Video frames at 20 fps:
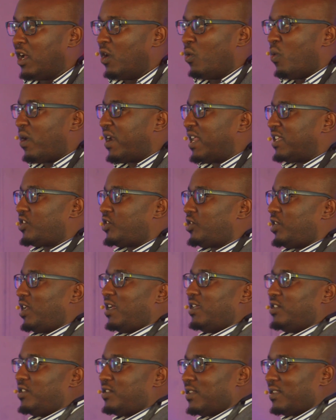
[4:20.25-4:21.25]
what has
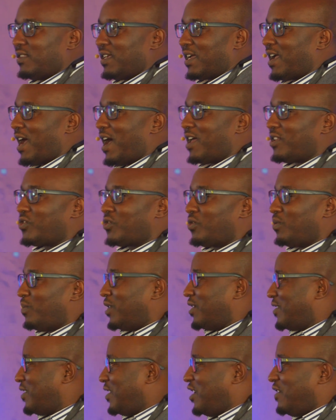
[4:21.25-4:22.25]
changed, the
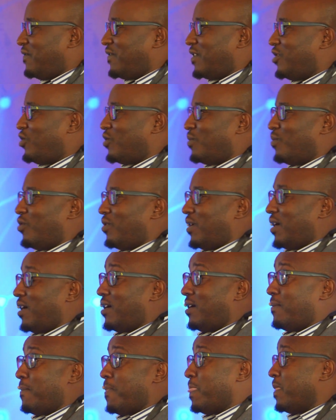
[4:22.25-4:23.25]
customers and even
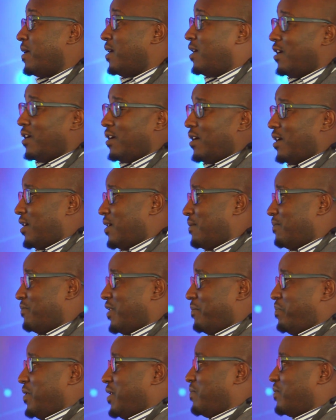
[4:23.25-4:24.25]

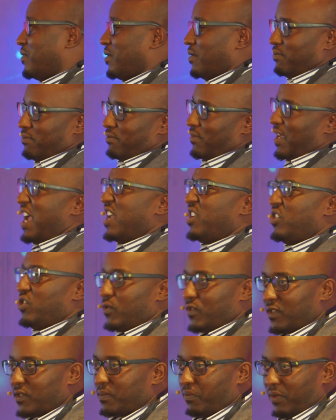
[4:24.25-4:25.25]
the people, end
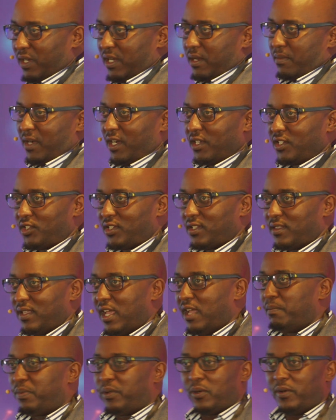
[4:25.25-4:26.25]
users pretty much, the
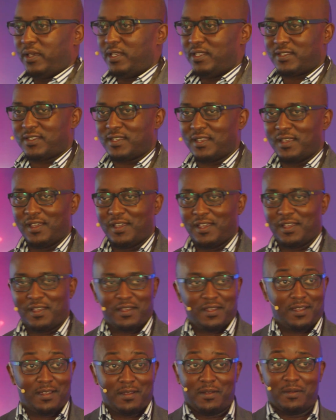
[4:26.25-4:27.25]
employees.
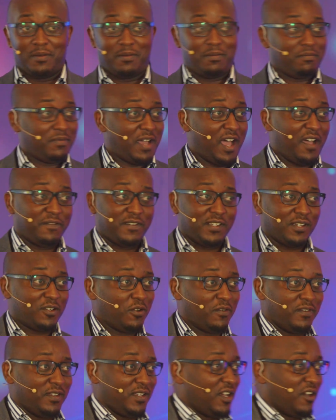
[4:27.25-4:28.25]
After
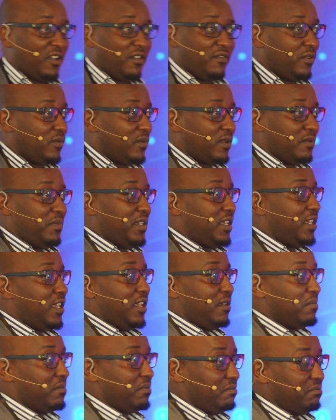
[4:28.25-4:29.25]
COVID now everyone
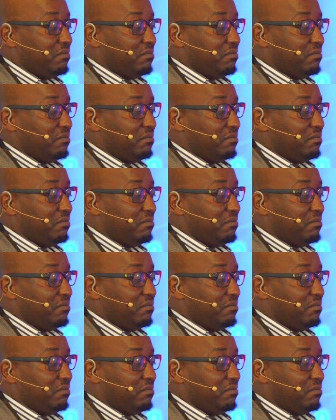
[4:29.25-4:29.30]
became